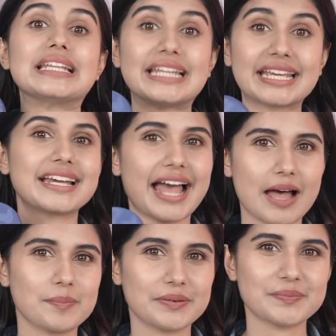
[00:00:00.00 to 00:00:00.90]
Link
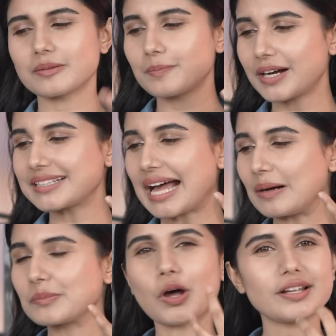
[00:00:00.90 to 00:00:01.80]
app. But
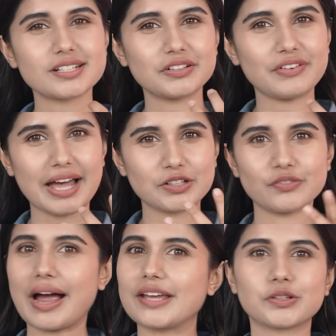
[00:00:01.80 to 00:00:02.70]
I'm not a fan
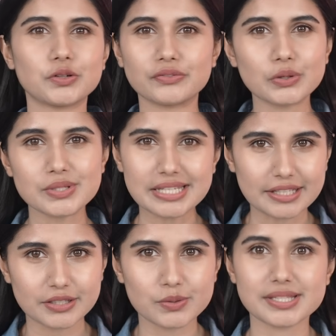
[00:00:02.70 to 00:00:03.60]
of either of those
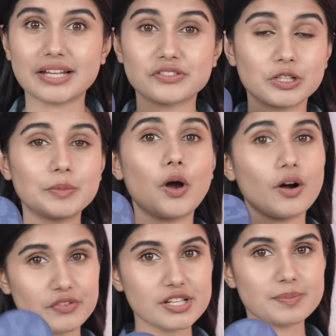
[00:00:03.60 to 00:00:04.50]
EQs that Realme
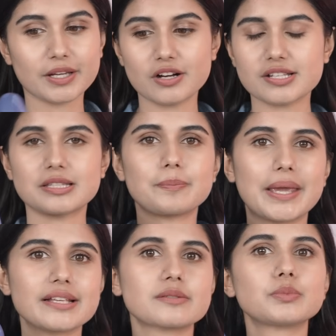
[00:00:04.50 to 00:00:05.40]
offers because the
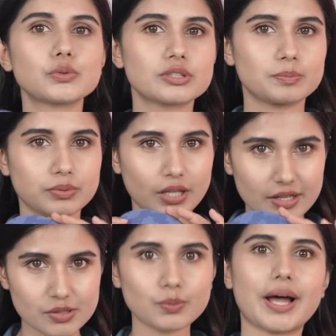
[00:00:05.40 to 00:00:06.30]
Bass Boost
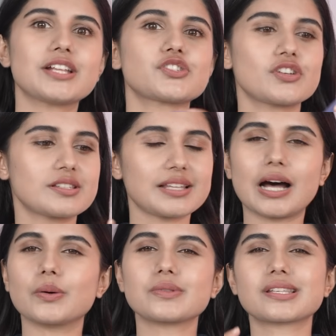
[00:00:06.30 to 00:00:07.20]
Plus one just
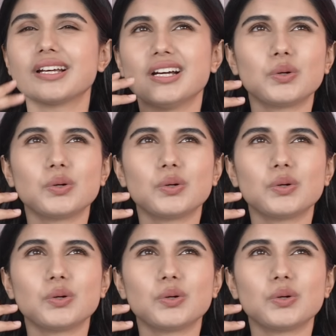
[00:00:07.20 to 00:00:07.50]
sounds